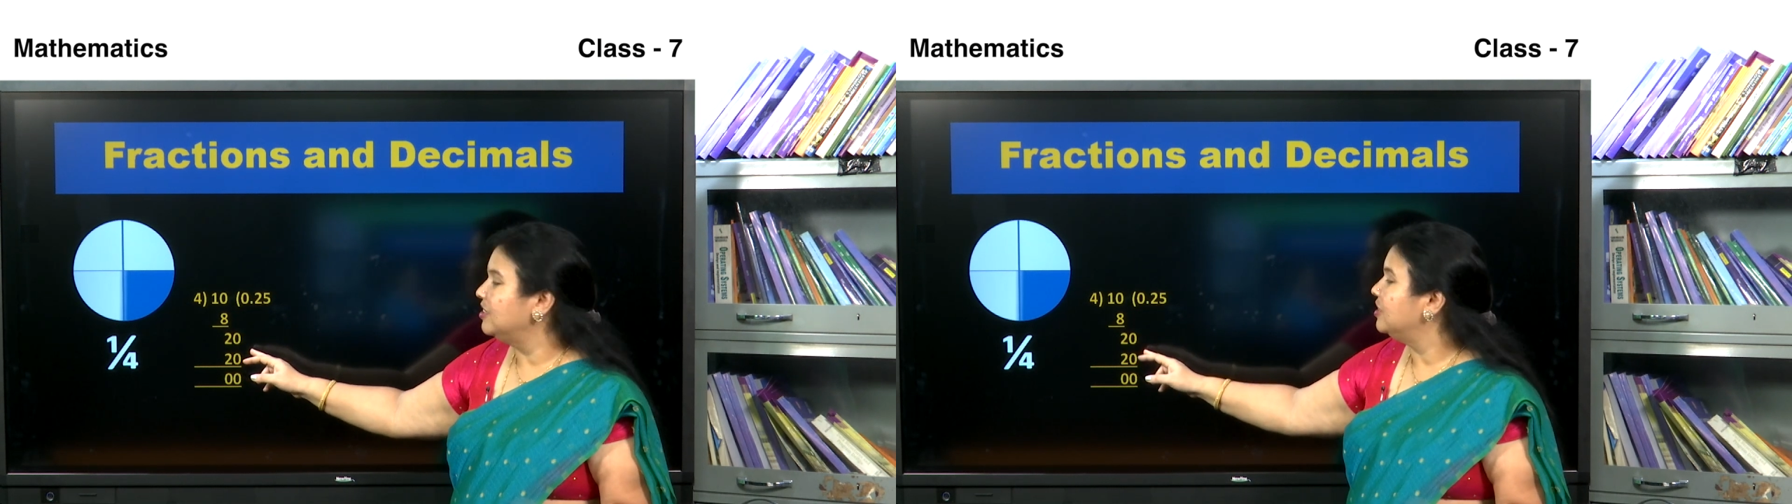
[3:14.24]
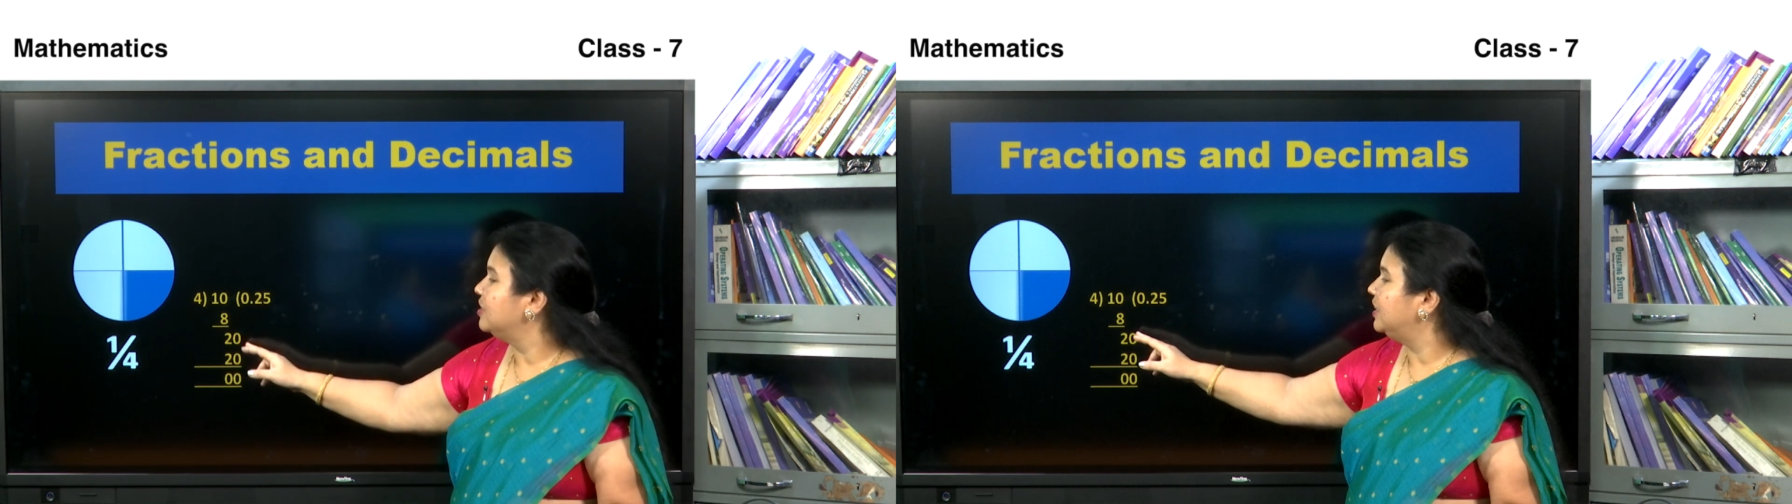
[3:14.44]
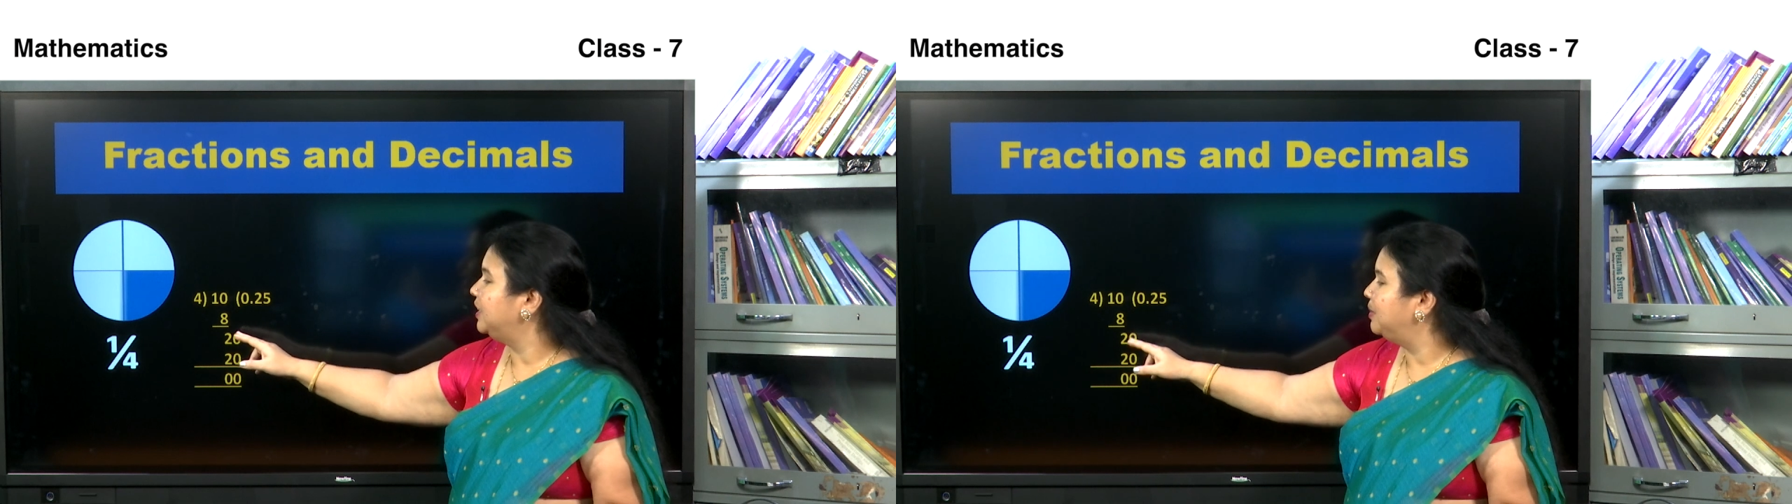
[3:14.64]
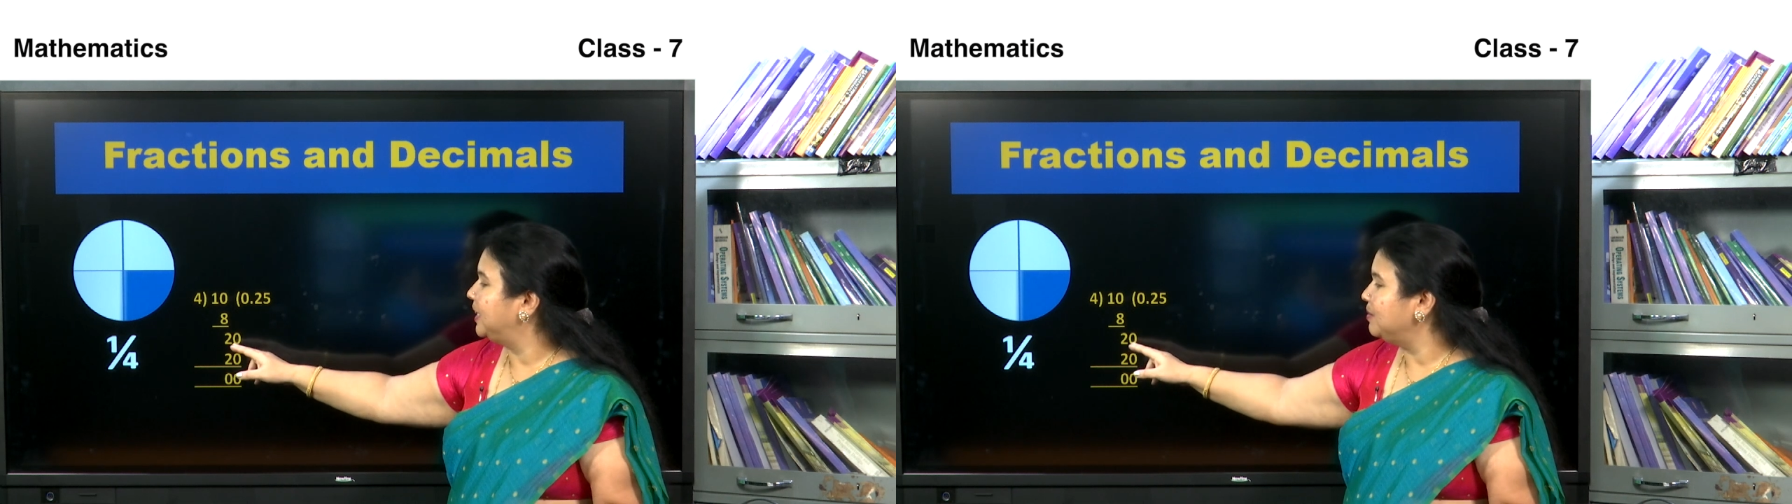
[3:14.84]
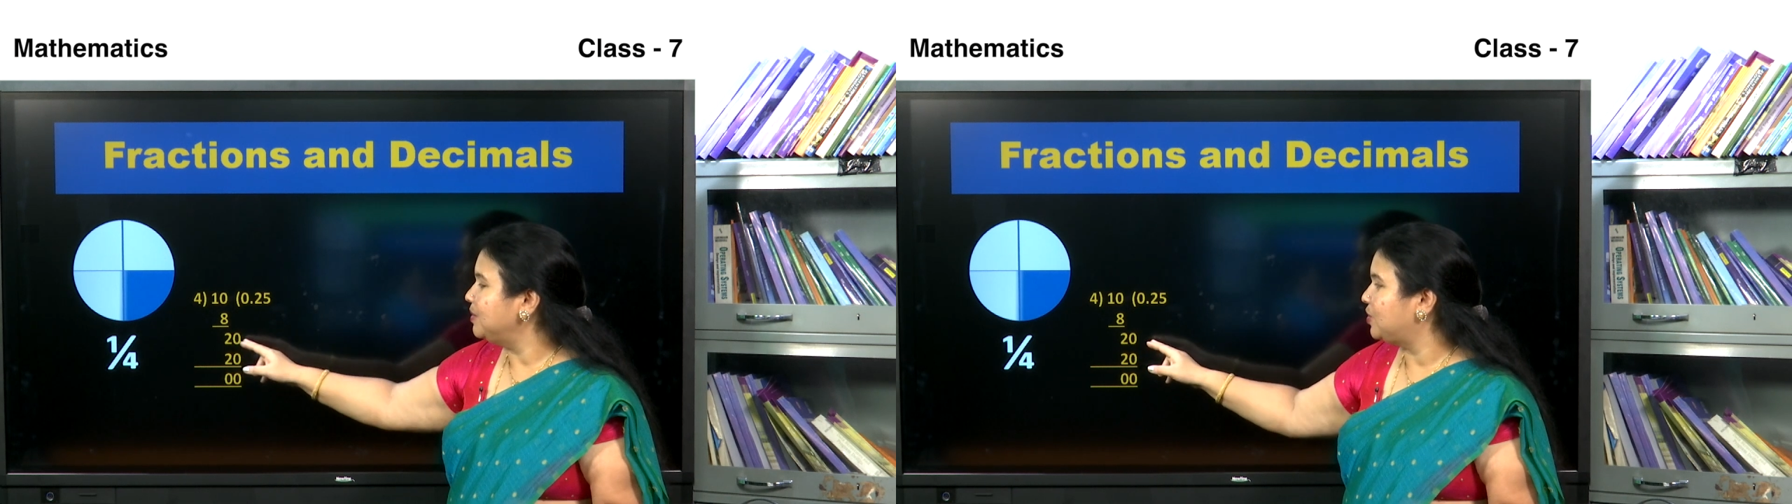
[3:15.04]
It
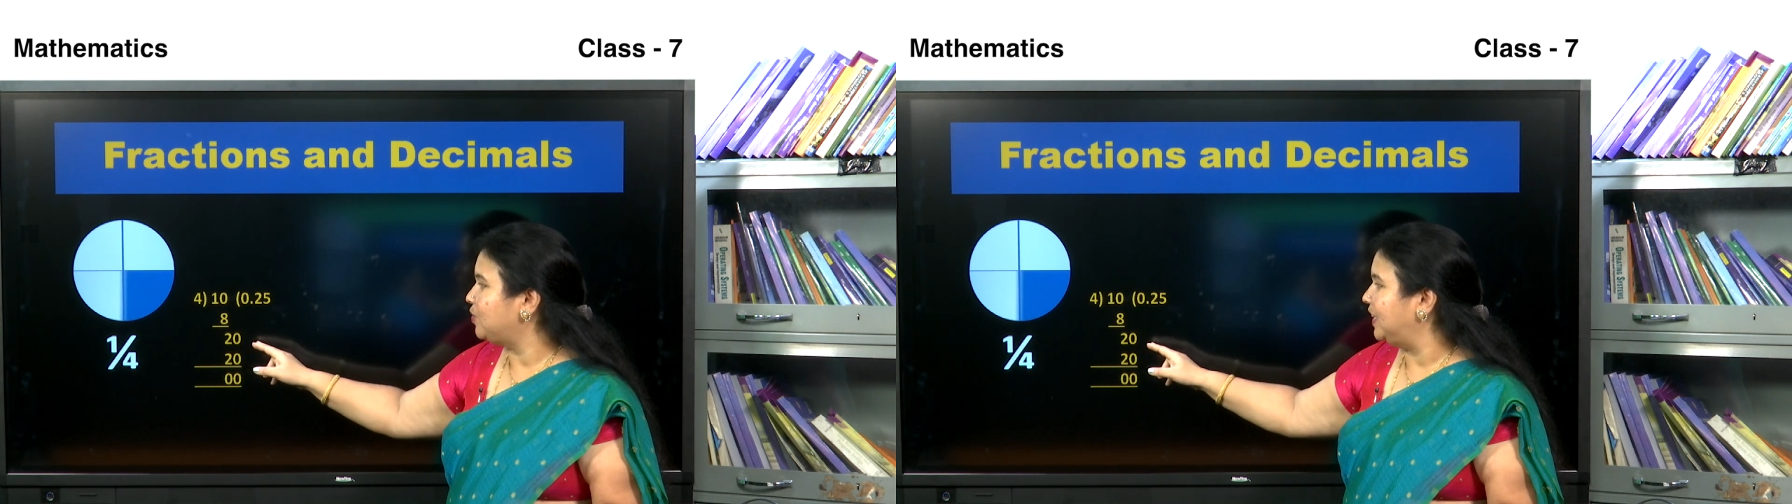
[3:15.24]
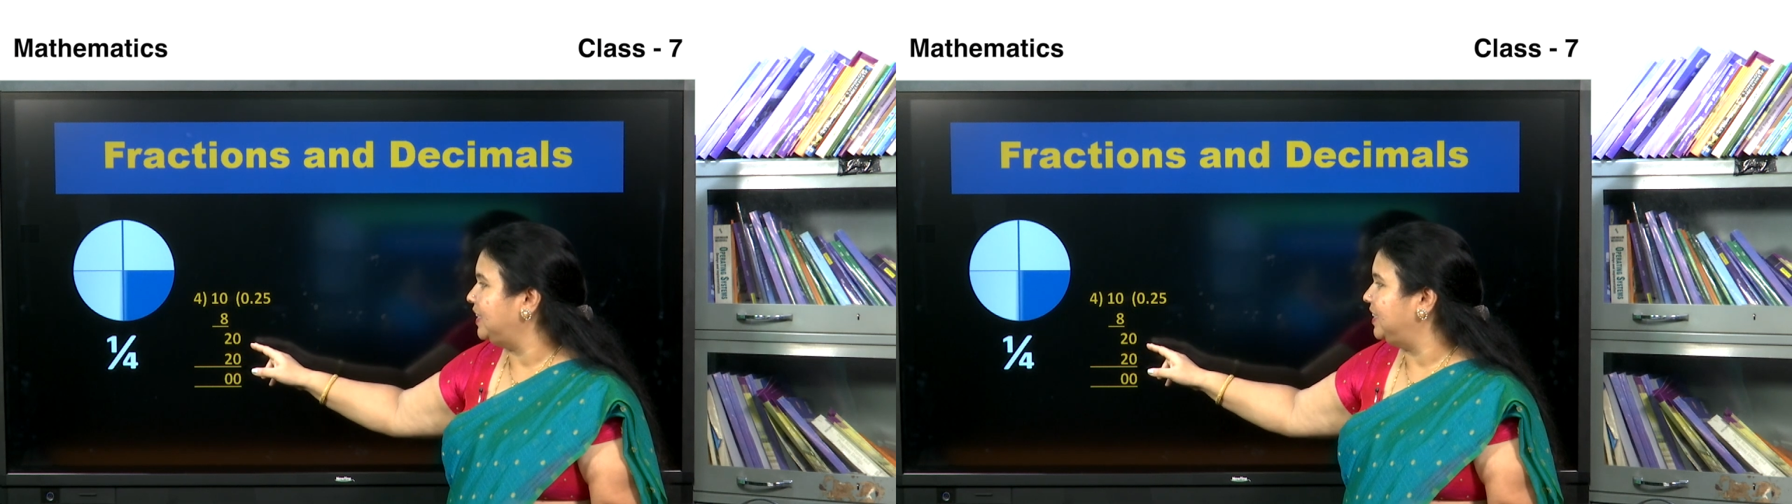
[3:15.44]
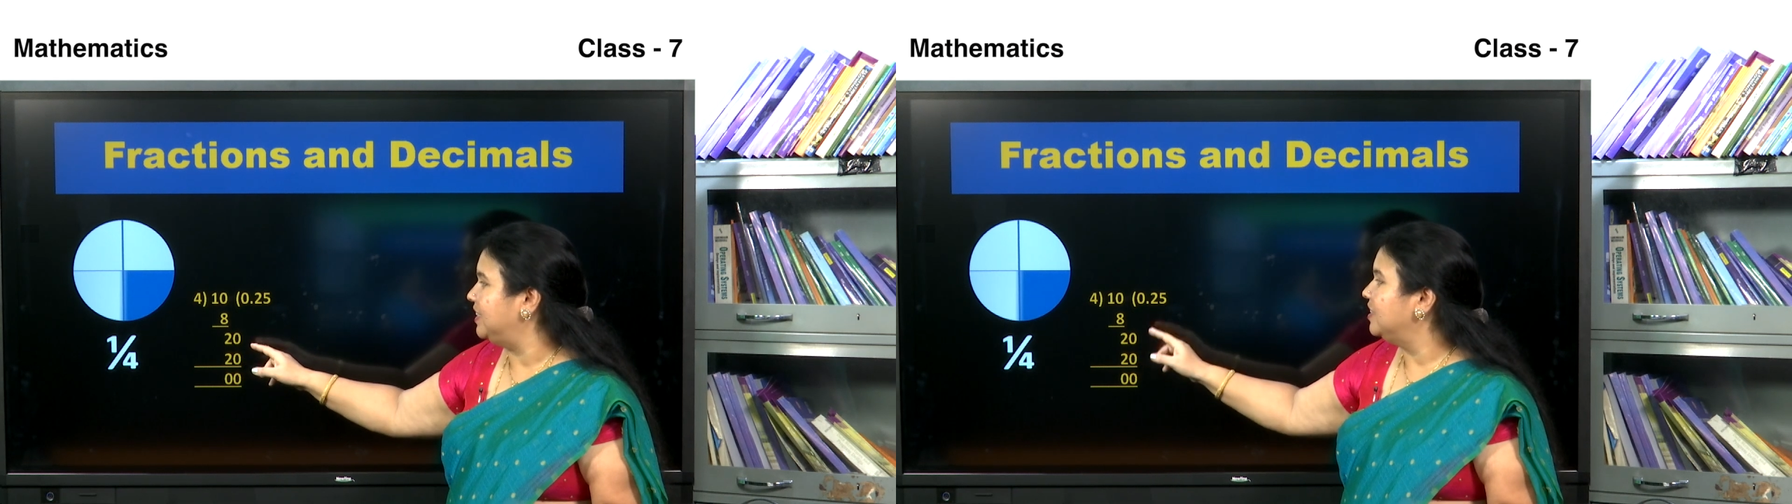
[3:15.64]
becomes 20.